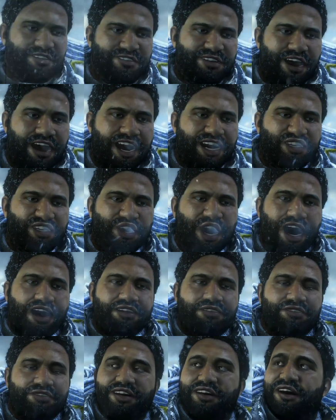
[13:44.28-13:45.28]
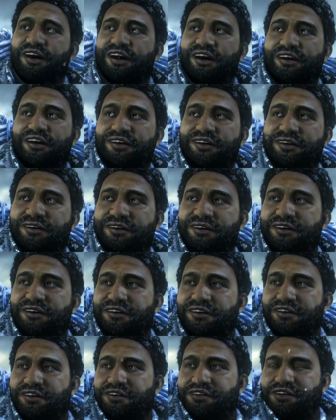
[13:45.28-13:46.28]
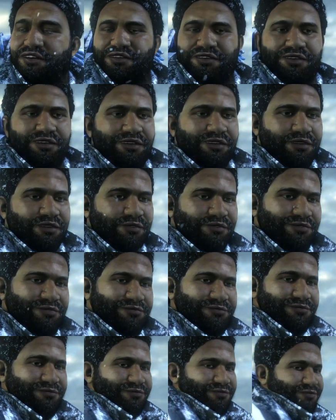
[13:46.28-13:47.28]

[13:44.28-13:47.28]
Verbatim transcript: and if you want to quit out of it now, you just hold down the Steam button or the